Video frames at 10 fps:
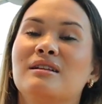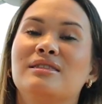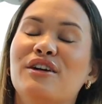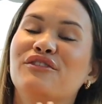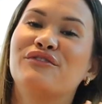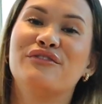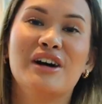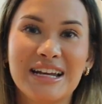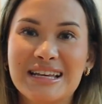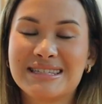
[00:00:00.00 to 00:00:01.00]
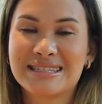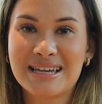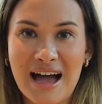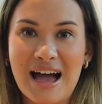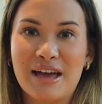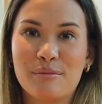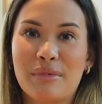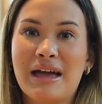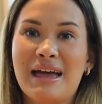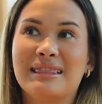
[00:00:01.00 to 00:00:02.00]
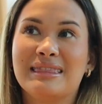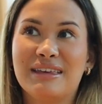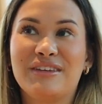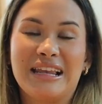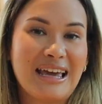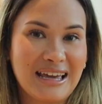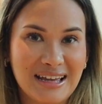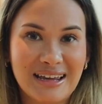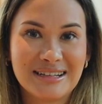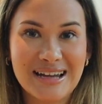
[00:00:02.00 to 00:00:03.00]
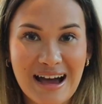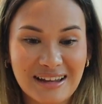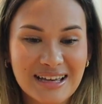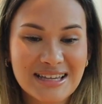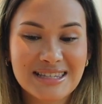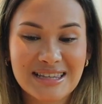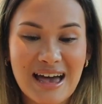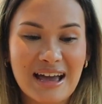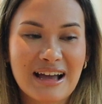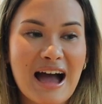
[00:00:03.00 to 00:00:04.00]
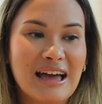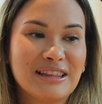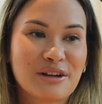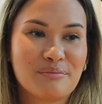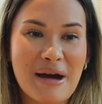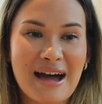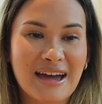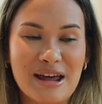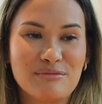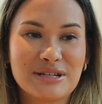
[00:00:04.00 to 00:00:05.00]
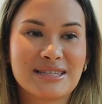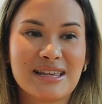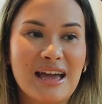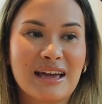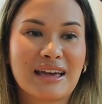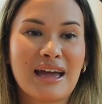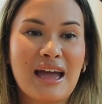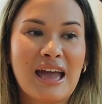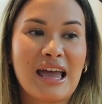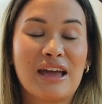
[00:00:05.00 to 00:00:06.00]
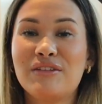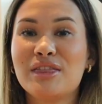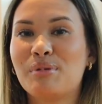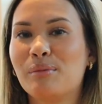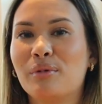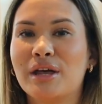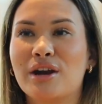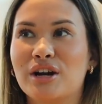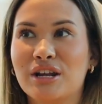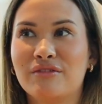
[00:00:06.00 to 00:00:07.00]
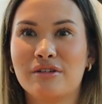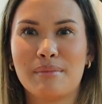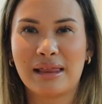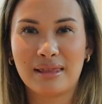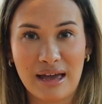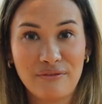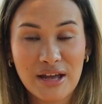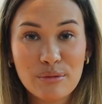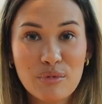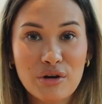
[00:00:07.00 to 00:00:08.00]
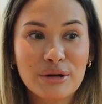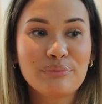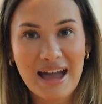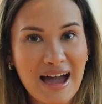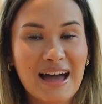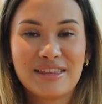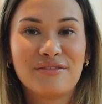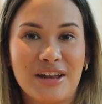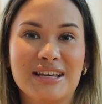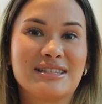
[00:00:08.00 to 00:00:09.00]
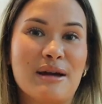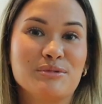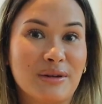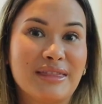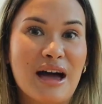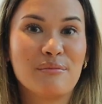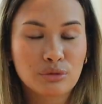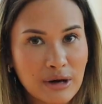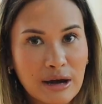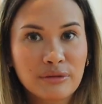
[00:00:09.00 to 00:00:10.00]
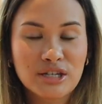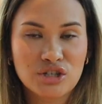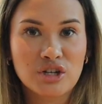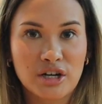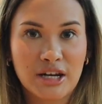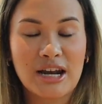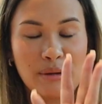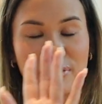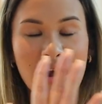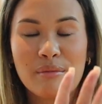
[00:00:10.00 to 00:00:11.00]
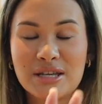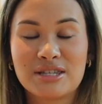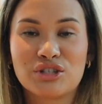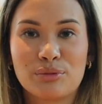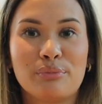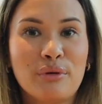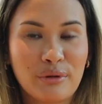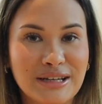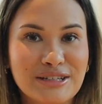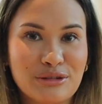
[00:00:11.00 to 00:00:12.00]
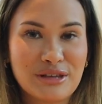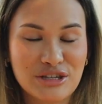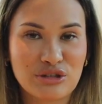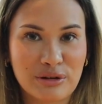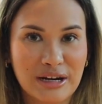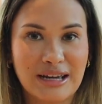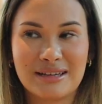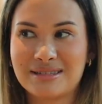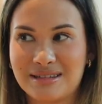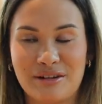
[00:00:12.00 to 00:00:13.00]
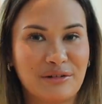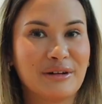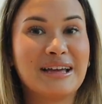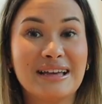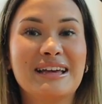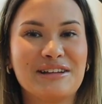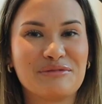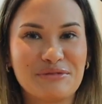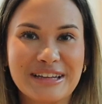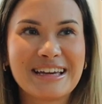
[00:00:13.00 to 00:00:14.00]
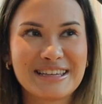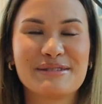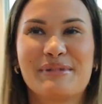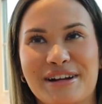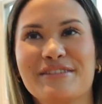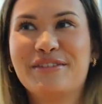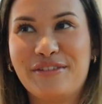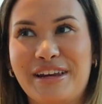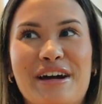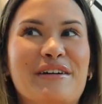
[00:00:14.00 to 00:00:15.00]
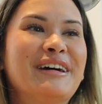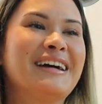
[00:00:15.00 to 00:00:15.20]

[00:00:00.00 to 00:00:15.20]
the funnest time living in Dallas. Like, I look back and I'm just like, even the people that aren't even in my life anymore, I had the funnest times with them throughout this journey. And I promise there's a point to this story, so it really is a part of the video.